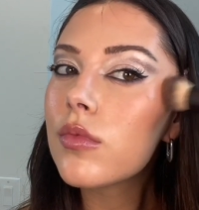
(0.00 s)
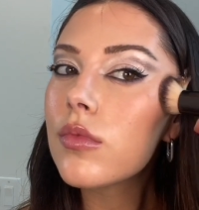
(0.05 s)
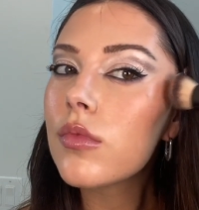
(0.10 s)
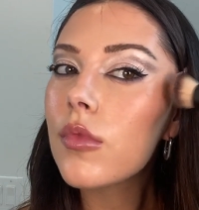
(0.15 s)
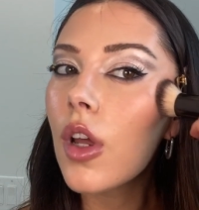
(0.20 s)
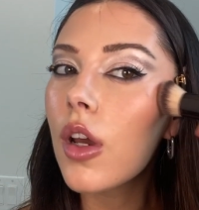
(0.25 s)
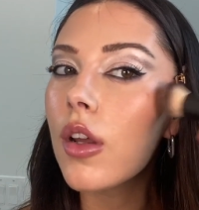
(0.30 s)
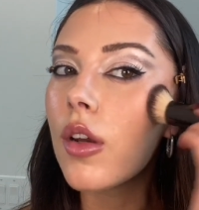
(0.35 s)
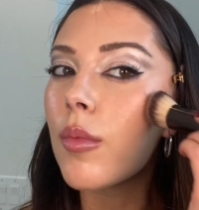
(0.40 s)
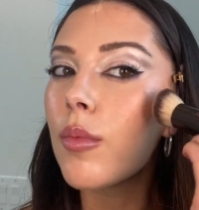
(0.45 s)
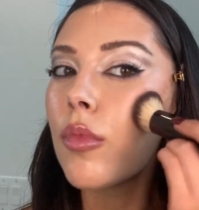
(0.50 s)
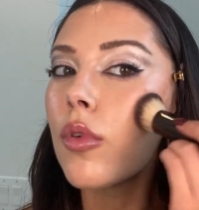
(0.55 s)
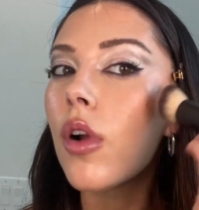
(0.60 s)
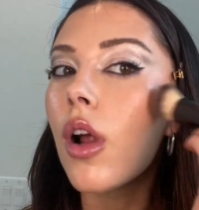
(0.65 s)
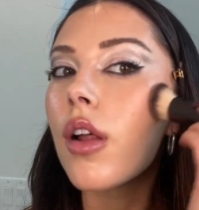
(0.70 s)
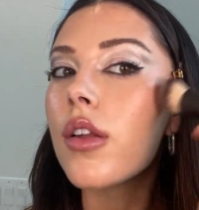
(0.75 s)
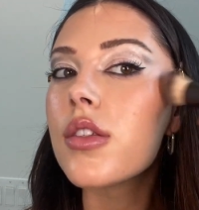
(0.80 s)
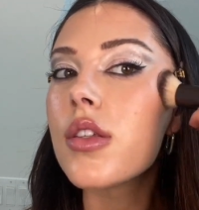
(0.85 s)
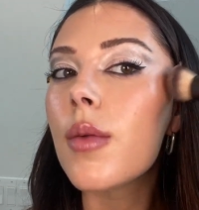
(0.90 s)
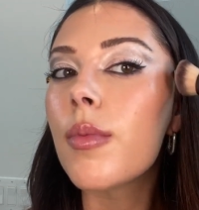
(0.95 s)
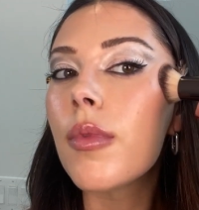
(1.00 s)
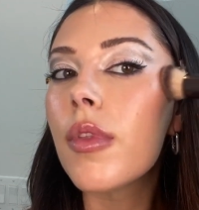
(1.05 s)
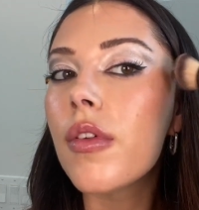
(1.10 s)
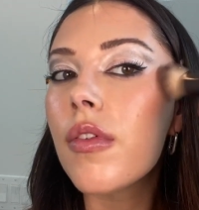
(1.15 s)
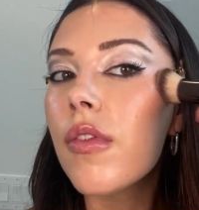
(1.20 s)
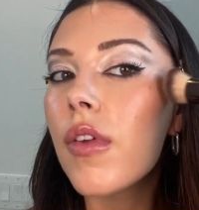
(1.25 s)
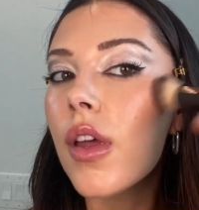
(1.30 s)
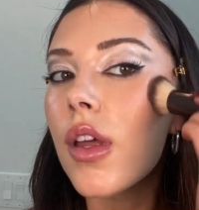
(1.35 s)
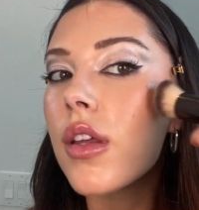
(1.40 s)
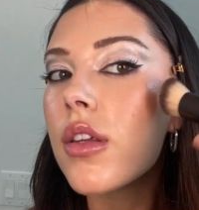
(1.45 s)
kind of bronze up the
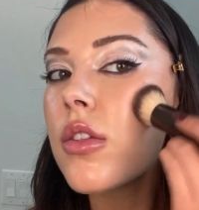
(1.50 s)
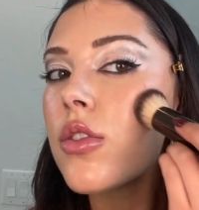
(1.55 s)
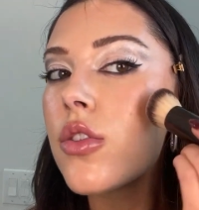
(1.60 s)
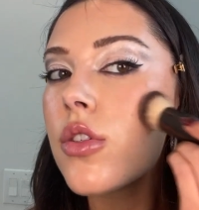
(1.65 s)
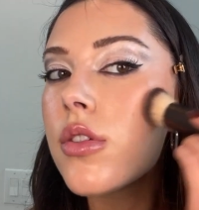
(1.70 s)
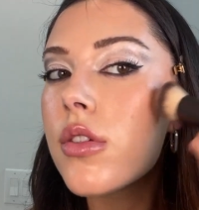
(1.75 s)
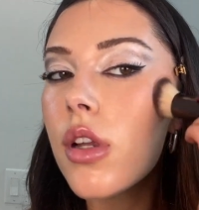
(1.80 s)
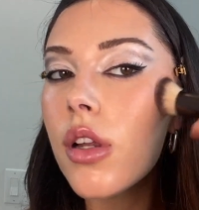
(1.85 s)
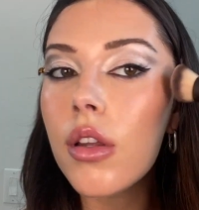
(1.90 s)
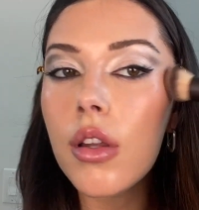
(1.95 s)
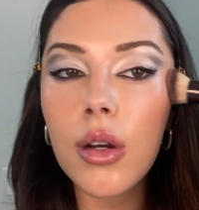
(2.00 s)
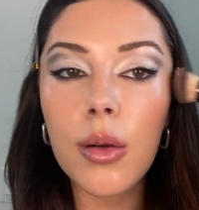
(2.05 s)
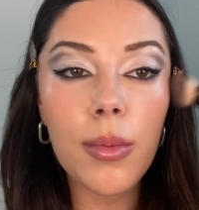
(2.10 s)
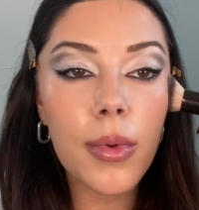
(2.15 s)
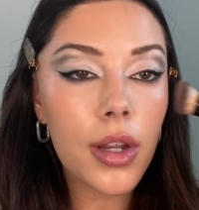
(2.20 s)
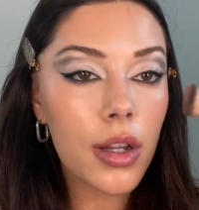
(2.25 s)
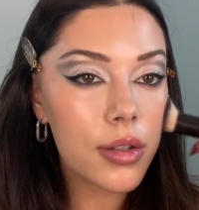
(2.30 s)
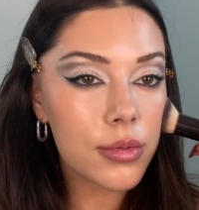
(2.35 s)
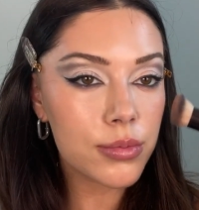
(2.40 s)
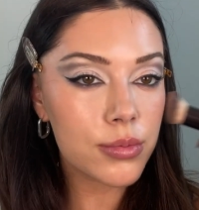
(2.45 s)
face just a little bit.